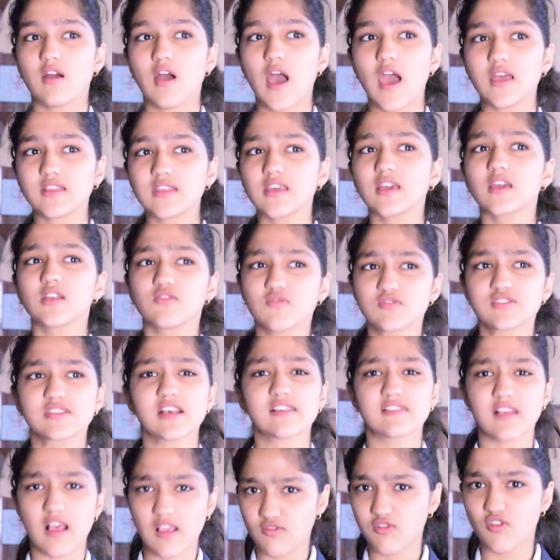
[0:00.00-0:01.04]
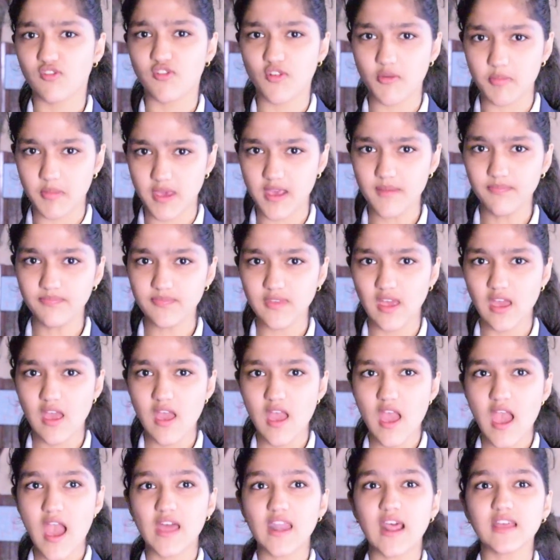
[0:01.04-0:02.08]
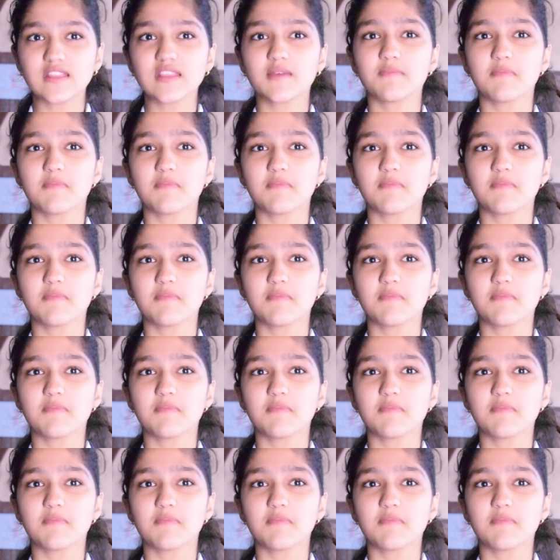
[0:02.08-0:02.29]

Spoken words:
I think it was successful for me, and I